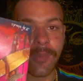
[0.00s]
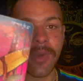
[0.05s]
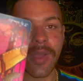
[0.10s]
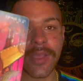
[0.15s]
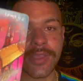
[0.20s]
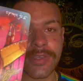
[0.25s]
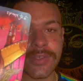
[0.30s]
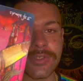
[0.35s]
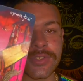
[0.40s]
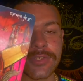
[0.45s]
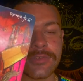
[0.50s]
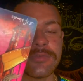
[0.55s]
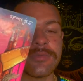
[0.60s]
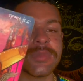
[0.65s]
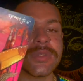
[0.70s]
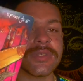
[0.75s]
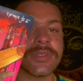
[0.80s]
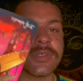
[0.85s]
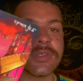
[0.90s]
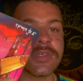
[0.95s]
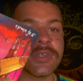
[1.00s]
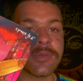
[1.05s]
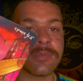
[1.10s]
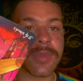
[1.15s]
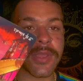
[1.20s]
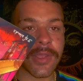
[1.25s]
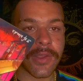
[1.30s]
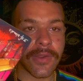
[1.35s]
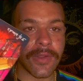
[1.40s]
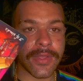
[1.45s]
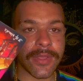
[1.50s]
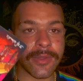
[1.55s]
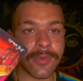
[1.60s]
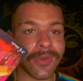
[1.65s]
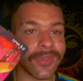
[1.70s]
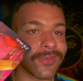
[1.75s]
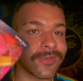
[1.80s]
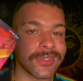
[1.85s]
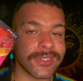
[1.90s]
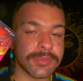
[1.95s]
why you two would be a good pairing,
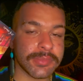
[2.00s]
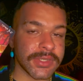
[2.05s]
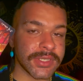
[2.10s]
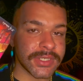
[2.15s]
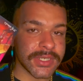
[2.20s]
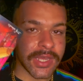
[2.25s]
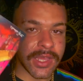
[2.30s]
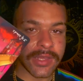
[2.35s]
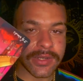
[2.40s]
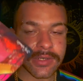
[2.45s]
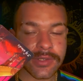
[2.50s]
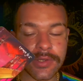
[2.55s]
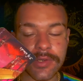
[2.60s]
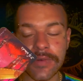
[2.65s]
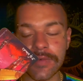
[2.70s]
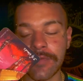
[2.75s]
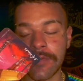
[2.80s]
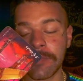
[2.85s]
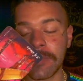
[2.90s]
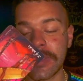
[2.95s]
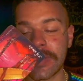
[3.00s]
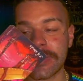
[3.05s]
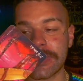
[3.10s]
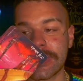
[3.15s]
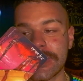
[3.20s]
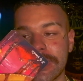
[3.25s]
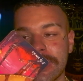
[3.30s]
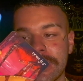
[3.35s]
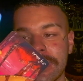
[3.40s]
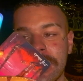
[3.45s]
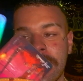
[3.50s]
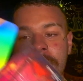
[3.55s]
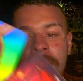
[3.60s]
whether it's platonic or romantic.